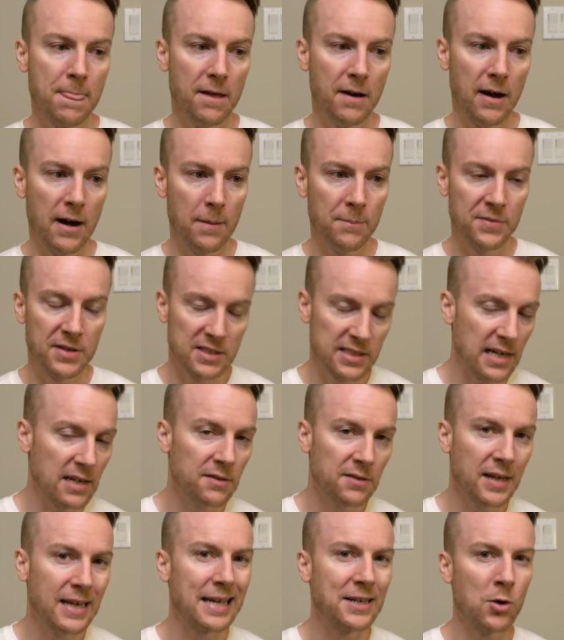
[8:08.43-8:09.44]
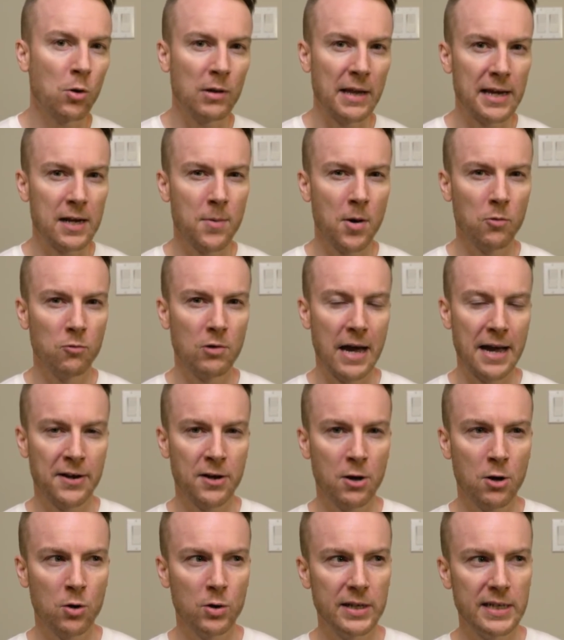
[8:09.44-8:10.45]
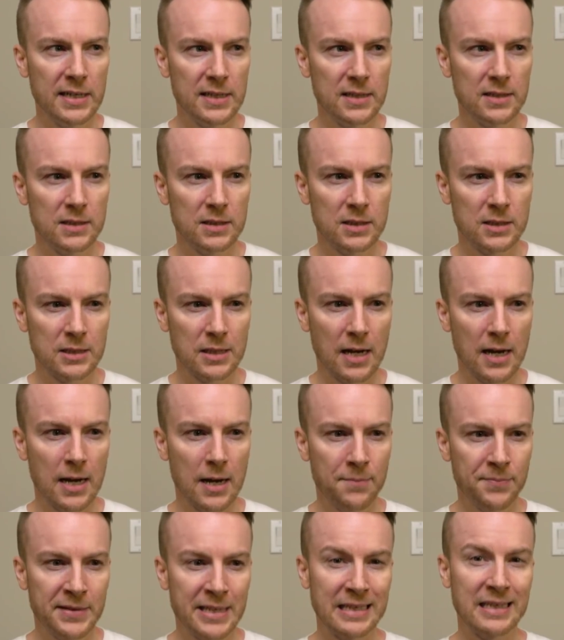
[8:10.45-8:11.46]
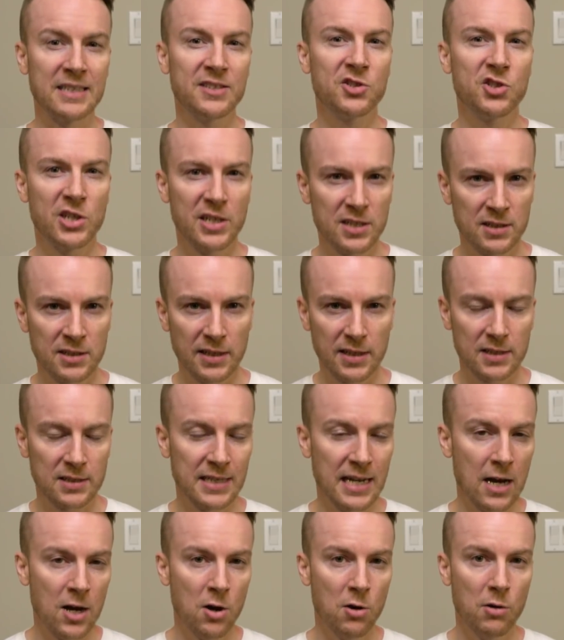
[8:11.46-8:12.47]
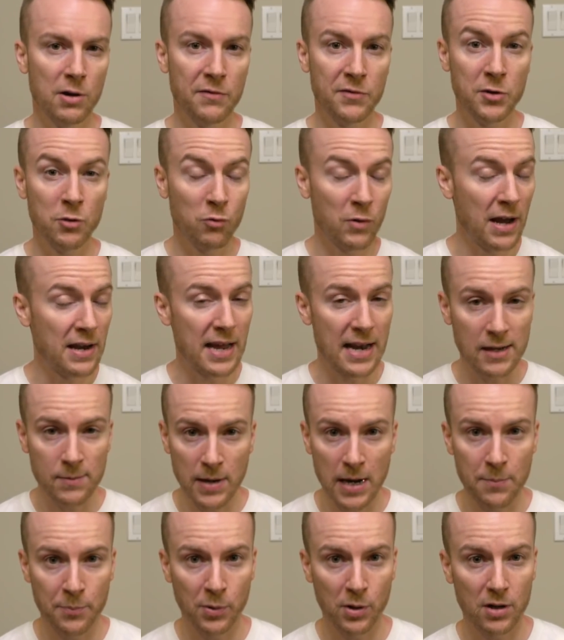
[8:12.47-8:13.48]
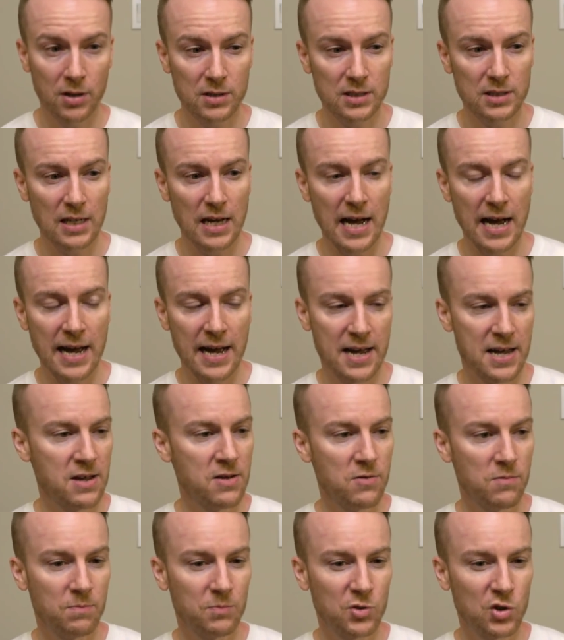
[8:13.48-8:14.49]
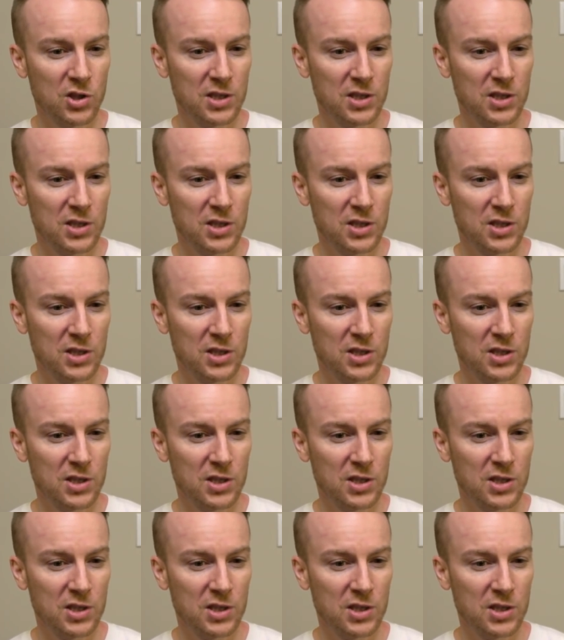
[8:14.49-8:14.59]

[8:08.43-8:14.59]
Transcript: The second thing I don't like about Rhino is the logistics. Now, if you read any of my books, I